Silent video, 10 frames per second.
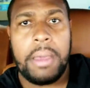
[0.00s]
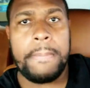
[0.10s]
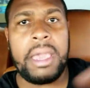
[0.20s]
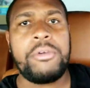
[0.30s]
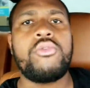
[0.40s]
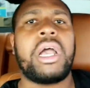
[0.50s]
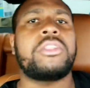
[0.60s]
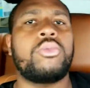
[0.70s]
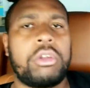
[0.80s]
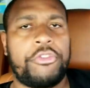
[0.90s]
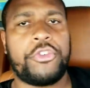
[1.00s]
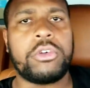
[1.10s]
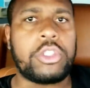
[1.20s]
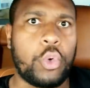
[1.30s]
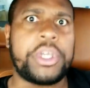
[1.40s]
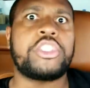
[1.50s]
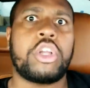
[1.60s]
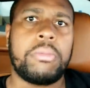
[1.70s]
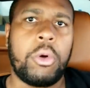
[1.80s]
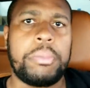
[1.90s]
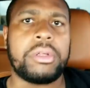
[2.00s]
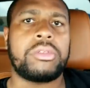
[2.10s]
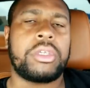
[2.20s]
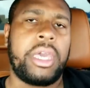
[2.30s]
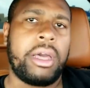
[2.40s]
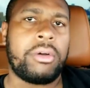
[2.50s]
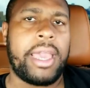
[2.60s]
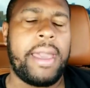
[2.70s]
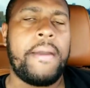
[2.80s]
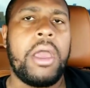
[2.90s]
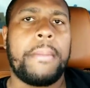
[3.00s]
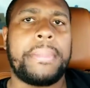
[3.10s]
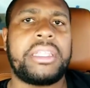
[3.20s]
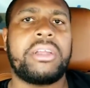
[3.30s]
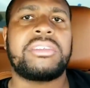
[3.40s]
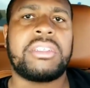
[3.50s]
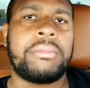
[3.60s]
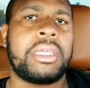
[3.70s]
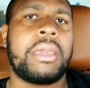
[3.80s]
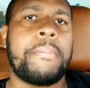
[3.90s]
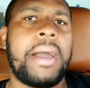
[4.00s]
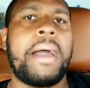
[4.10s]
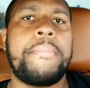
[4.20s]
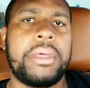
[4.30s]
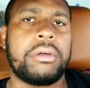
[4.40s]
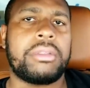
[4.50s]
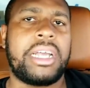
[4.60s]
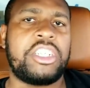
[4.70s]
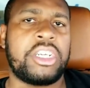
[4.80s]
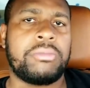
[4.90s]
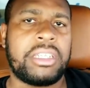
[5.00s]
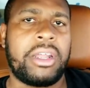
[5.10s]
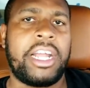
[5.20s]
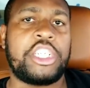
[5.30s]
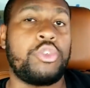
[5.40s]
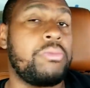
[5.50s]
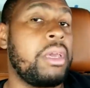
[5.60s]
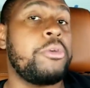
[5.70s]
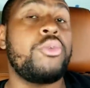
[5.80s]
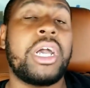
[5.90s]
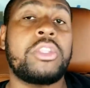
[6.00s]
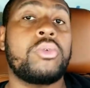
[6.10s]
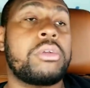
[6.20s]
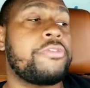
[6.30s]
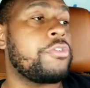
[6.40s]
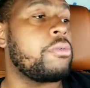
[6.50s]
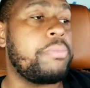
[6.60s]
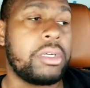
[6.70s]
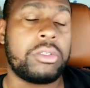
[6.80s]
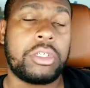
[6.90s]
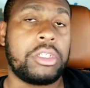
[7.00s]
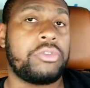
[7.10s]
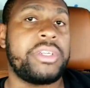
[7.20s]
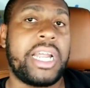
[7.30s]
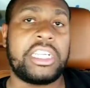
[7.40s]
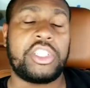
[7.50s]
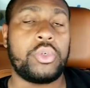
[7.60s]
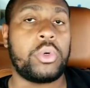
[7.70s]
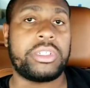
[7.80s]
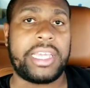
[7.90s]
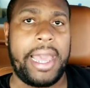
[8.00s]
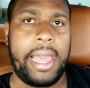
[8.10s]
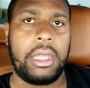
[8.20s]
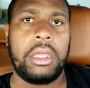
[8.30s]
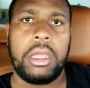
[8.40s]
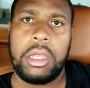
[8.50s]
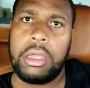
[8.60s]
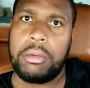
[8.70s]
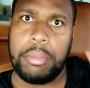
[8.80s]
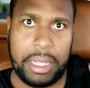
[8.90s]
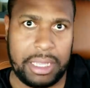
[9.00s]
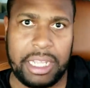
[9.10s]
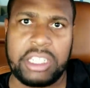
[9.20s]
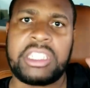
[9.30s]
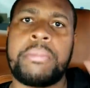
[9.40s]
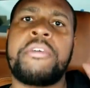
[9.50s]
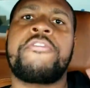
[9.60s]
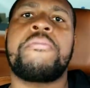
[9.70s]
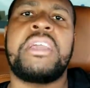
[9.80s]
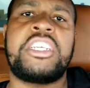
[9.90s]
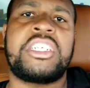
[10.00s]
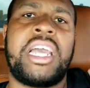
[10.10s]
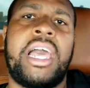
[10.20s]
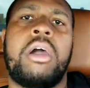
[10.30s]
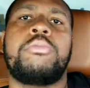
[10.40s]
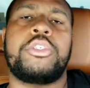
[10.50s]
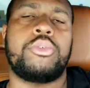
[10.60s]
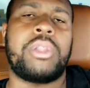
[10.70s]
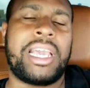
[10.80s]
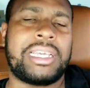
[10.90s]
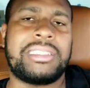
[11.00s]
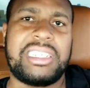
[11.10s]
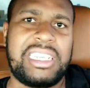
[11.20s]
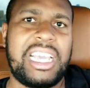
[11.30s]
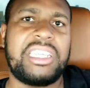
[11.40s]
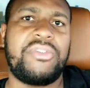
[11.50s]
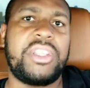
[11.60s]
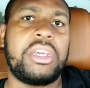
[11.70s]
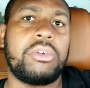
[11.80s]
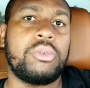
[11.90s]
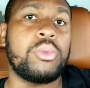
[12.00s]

maybe you're not doing a full twin turbo build on your Hellcat, but there's something in my build that jumps out at you. Maybe you're not doing a full build on your 392 or Scat, but there's some information that helps you. Like in today's video, you